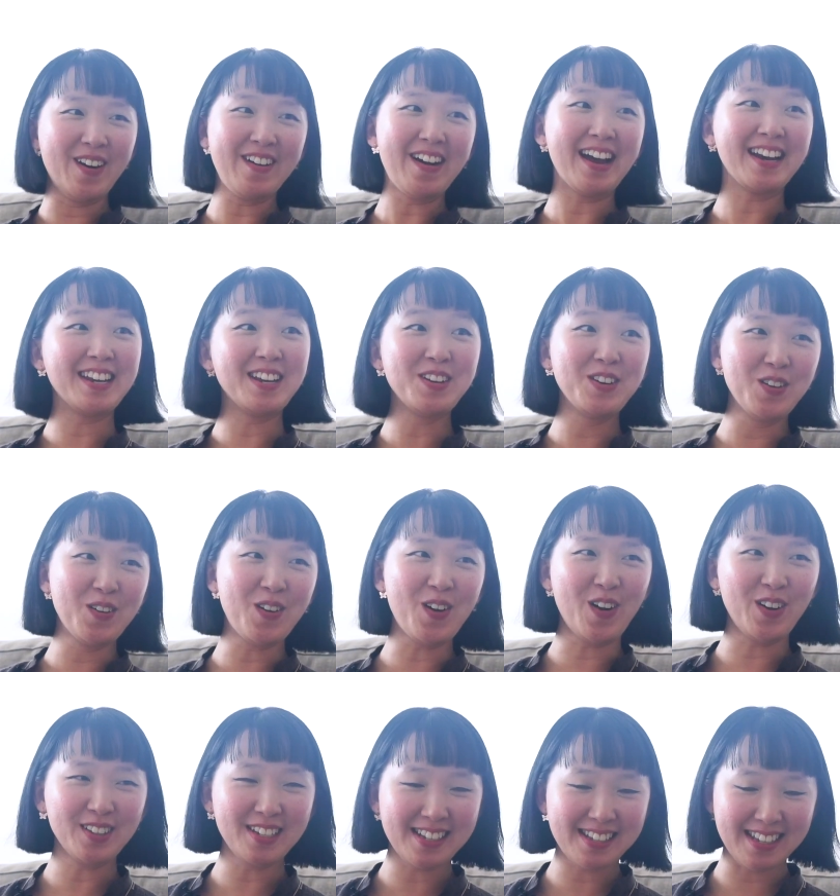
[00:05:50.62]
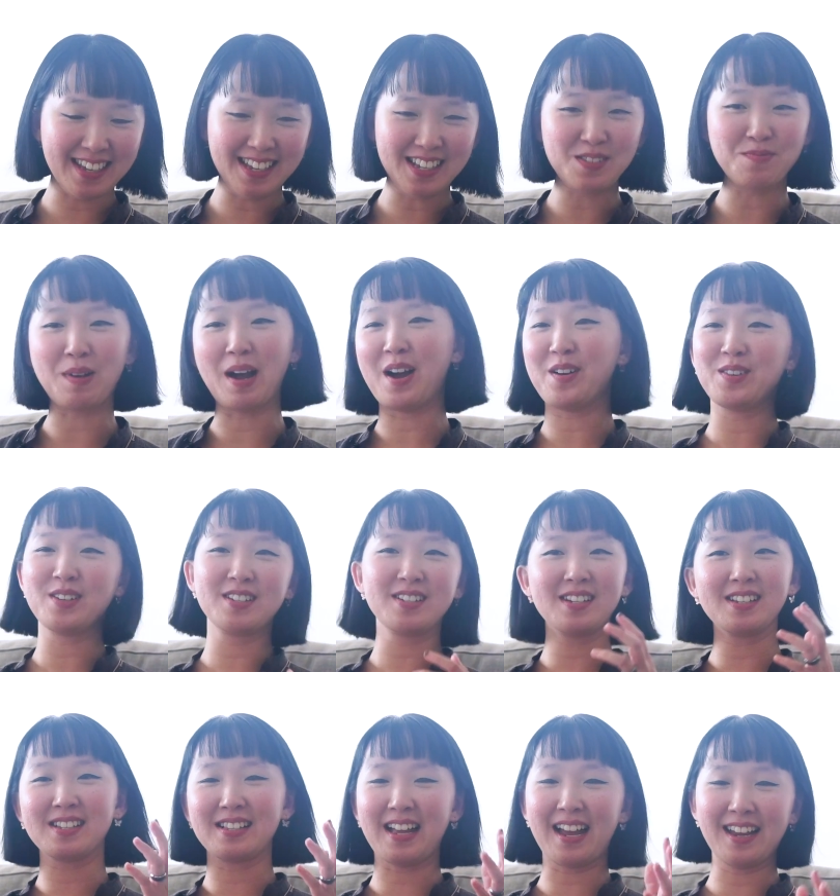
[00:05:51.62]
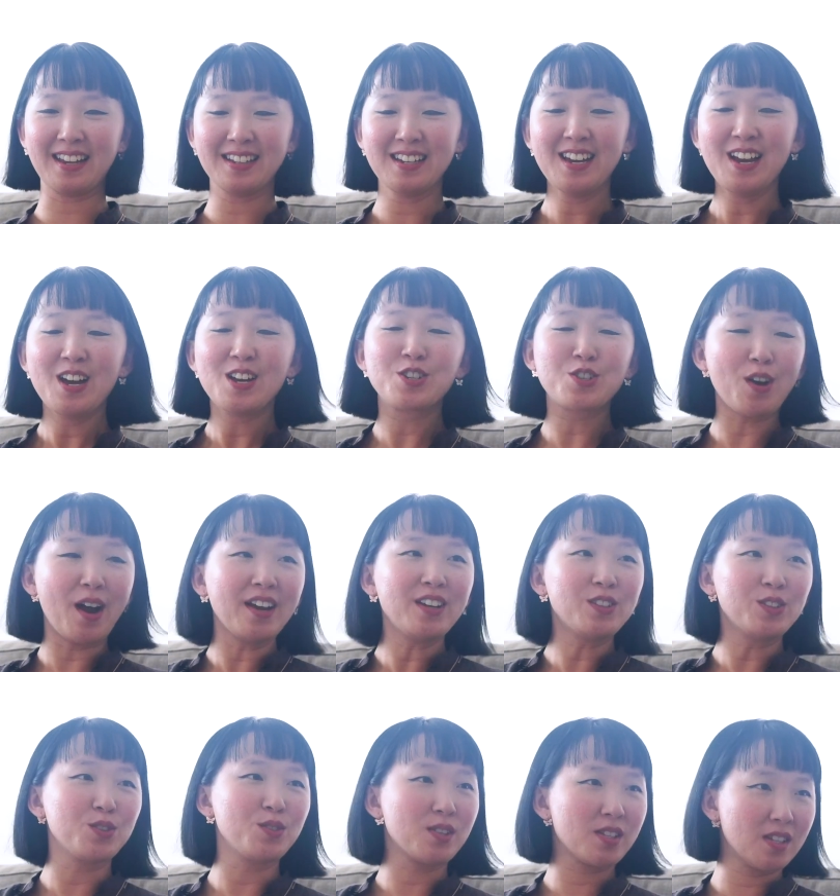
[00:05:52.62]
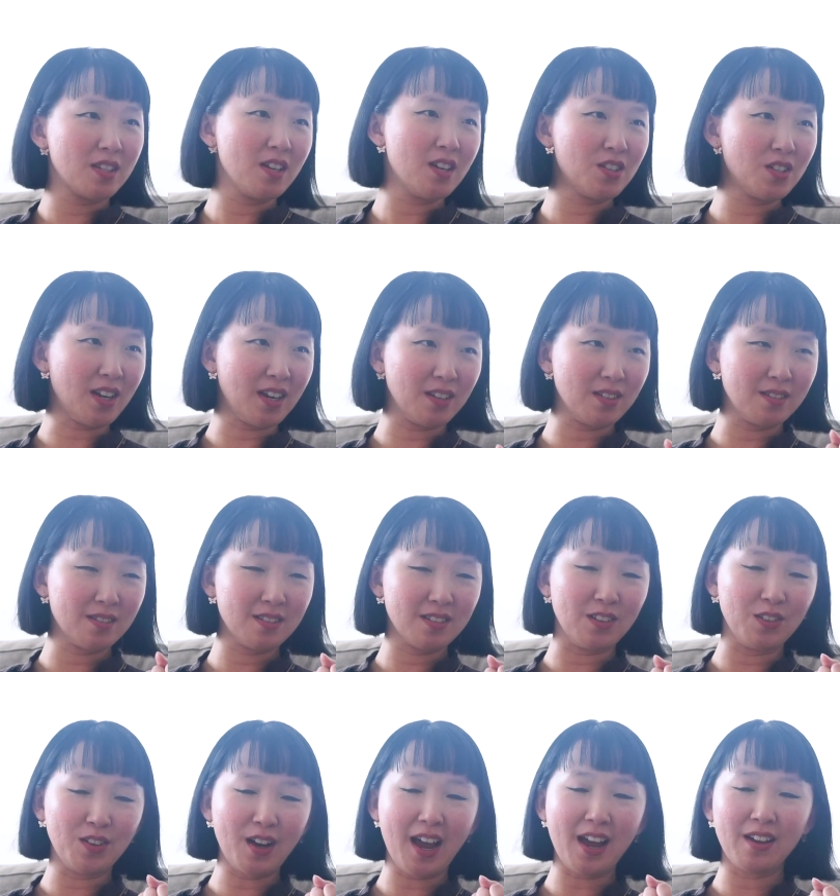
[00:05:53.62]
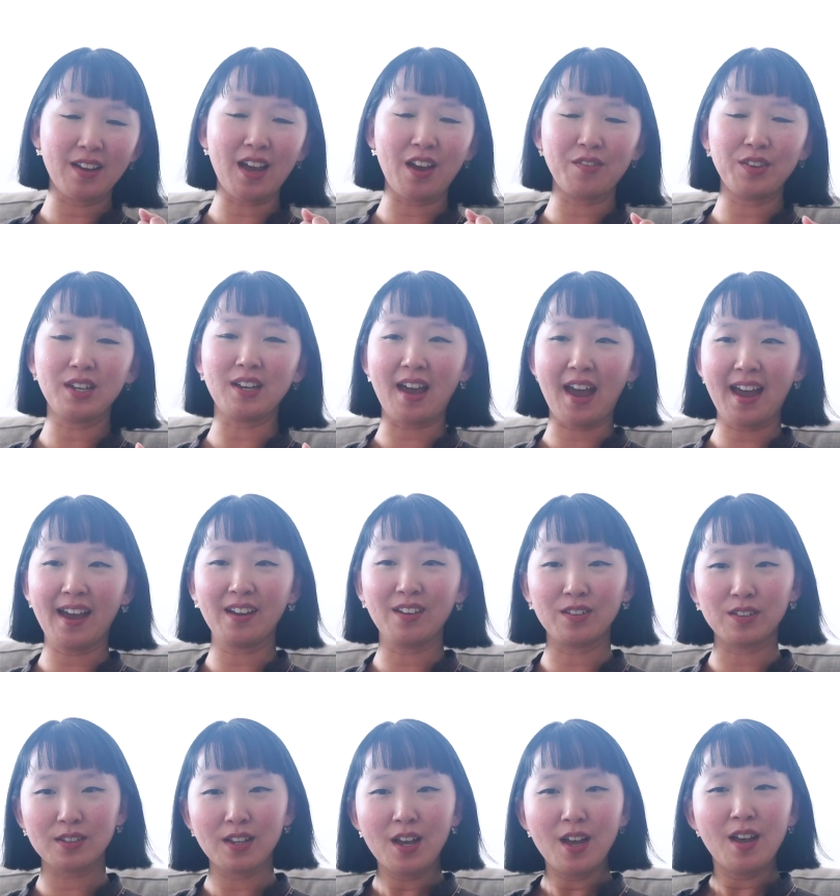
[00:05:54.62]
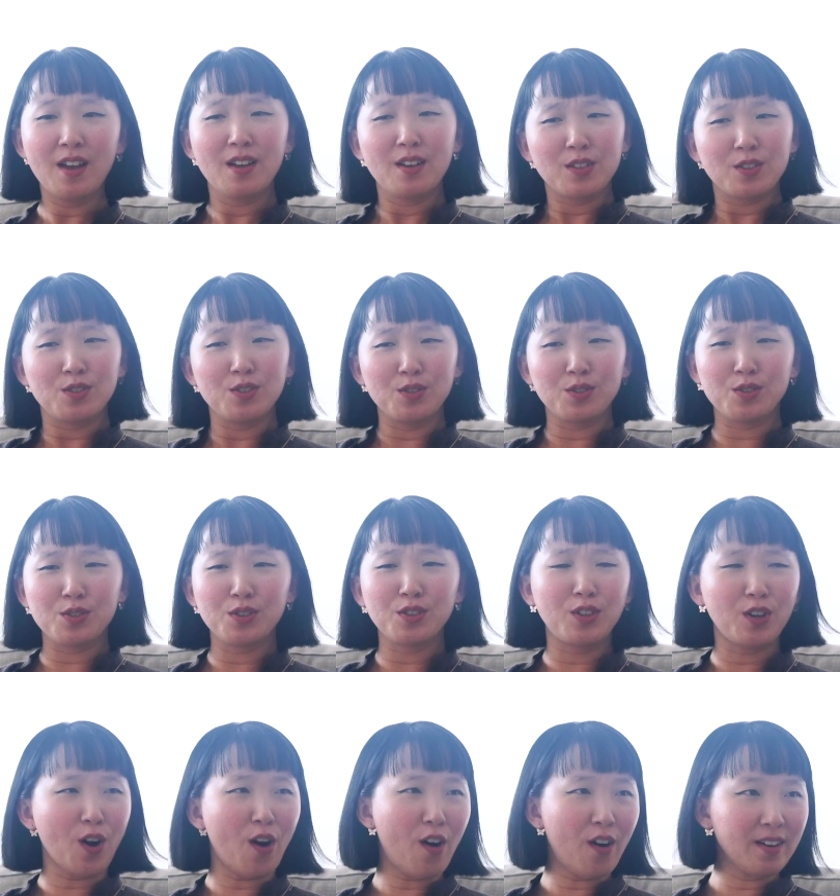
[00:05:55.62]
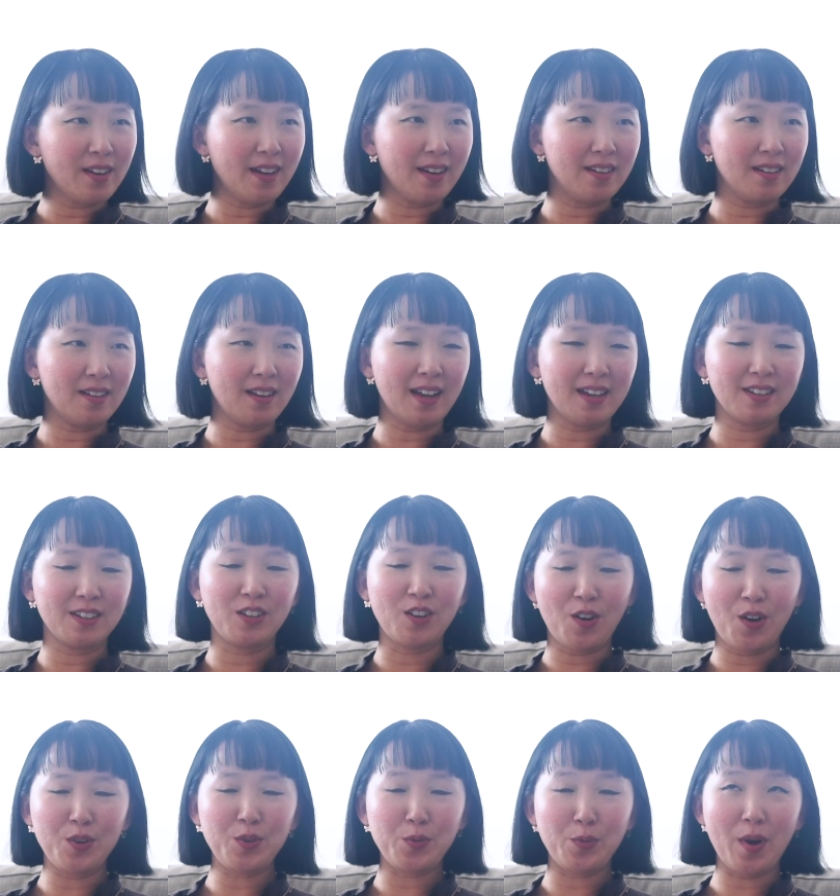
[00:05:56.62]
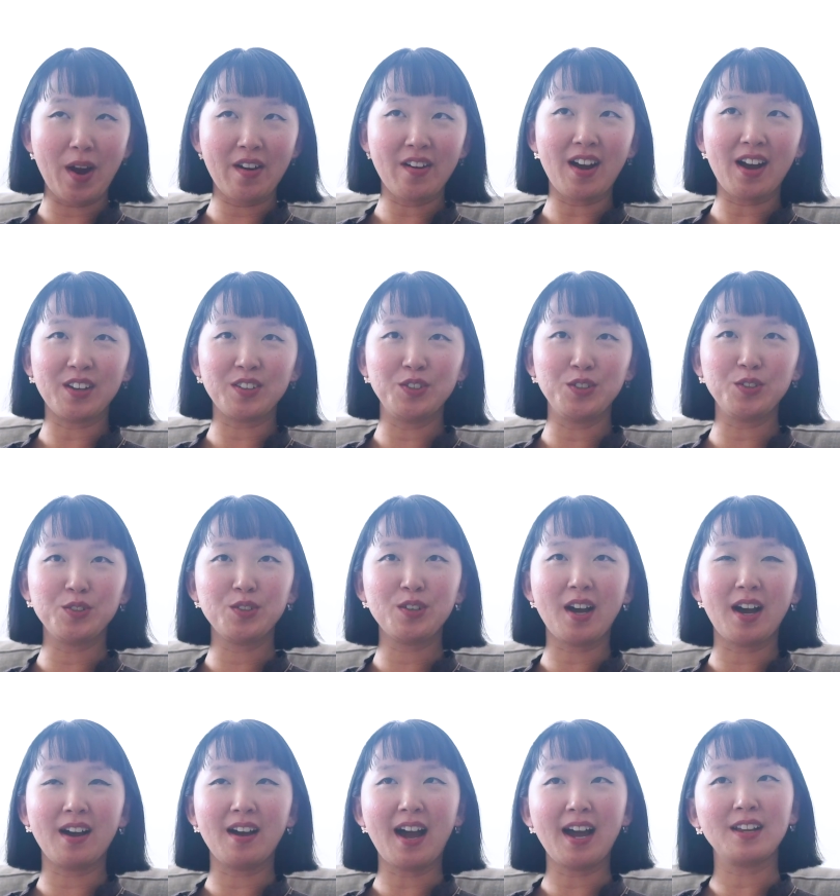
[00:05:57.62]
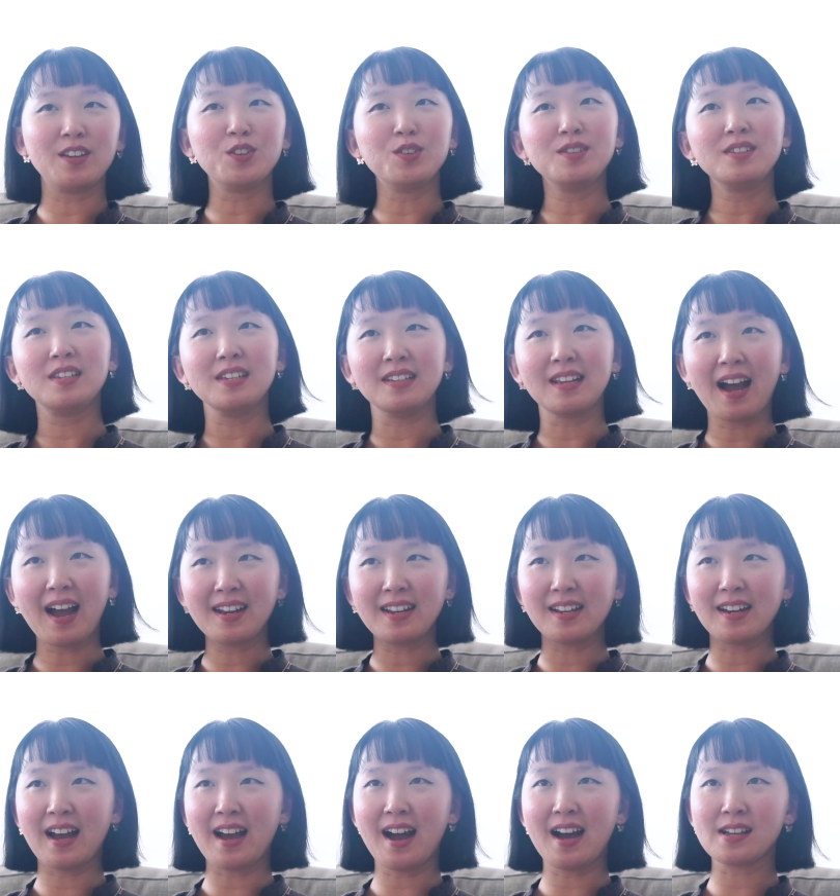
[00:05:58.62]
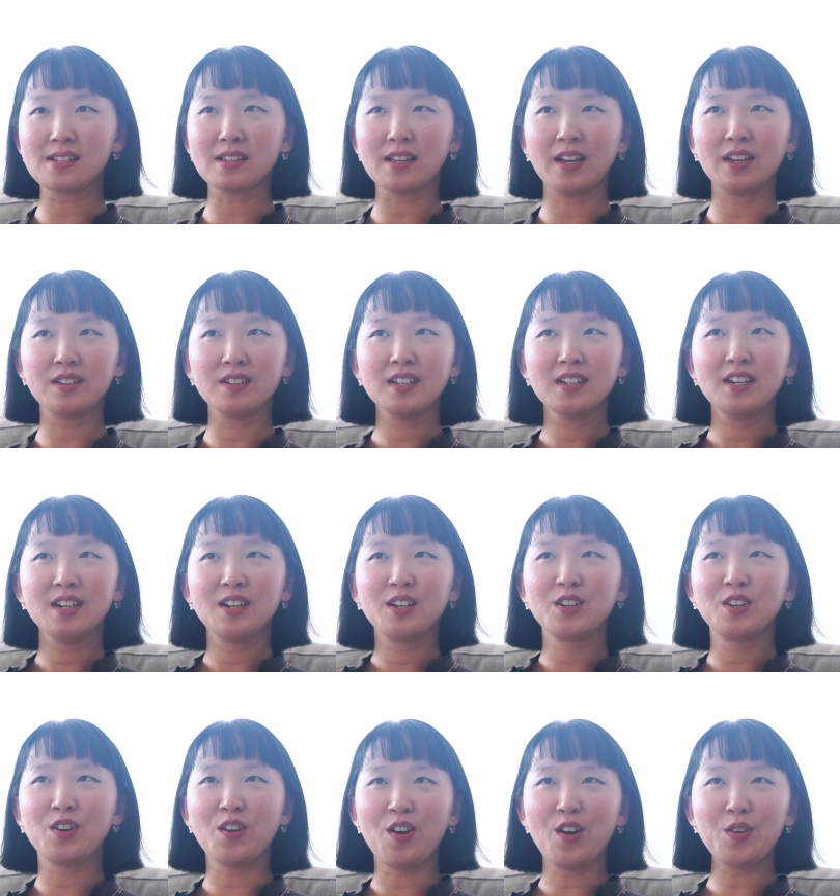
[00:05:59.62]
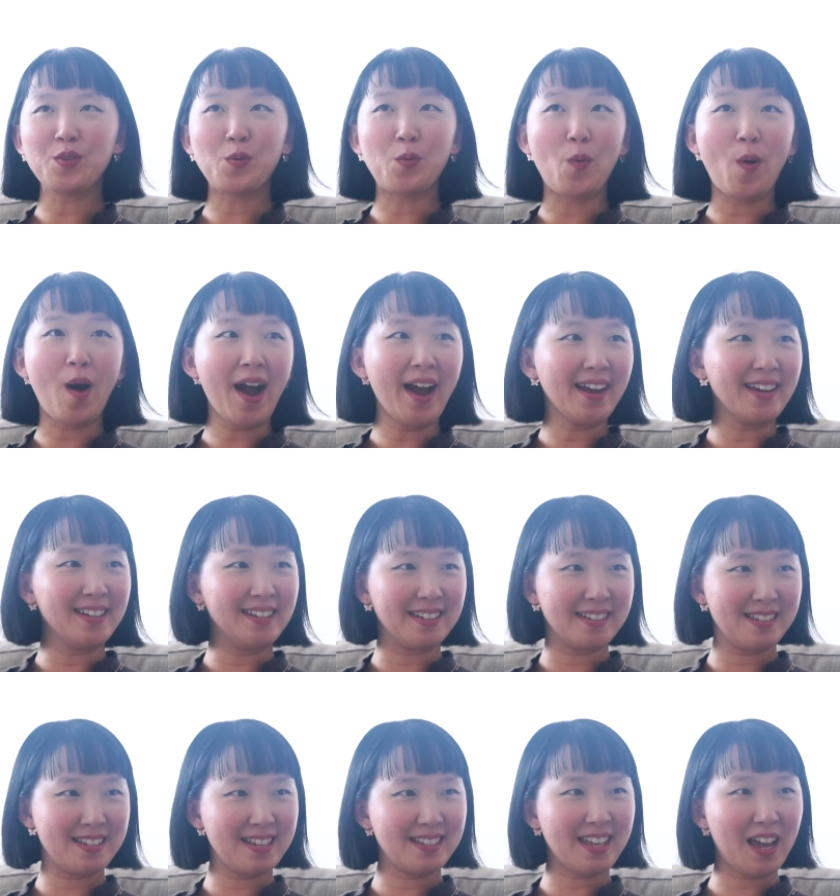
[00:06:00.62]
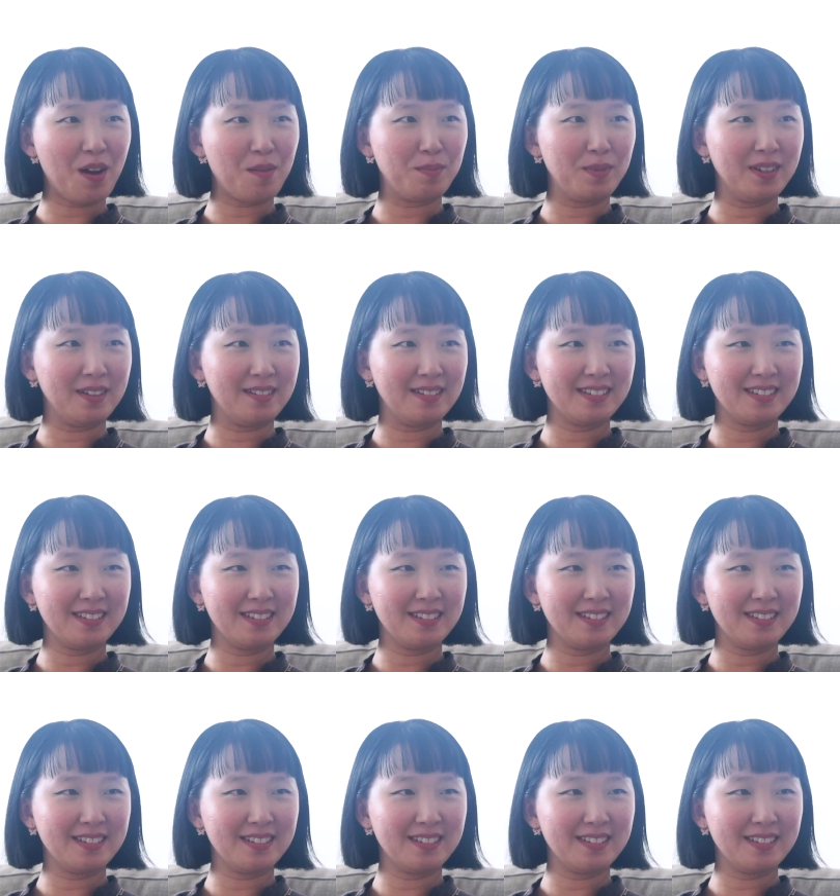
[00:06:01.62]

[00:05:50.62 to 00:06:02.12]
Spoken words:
Well, I didn't know all these things, but I was just like trying to search and, having a hang on to God and like, God, where are you? I don't deny that I asked like, God, why does this happen?